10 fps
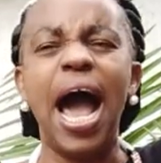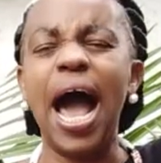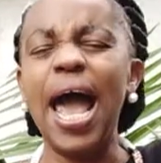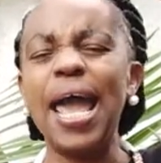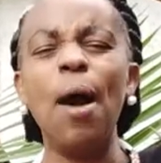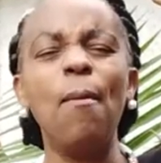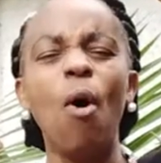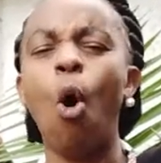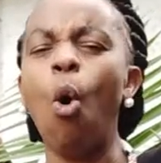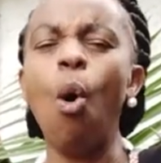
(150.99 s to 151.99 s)
I am
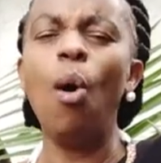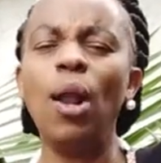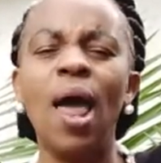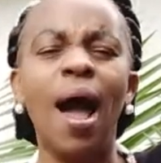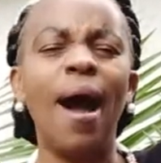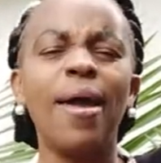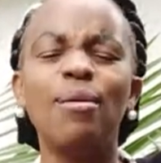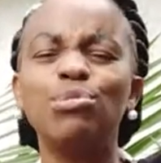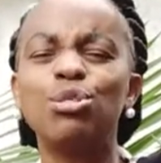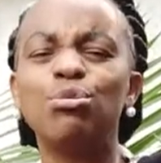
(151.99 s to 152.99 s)
whole. I
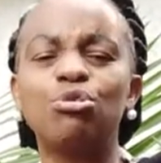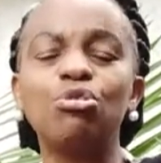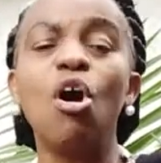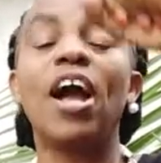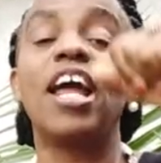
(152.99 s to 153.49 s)
am strong.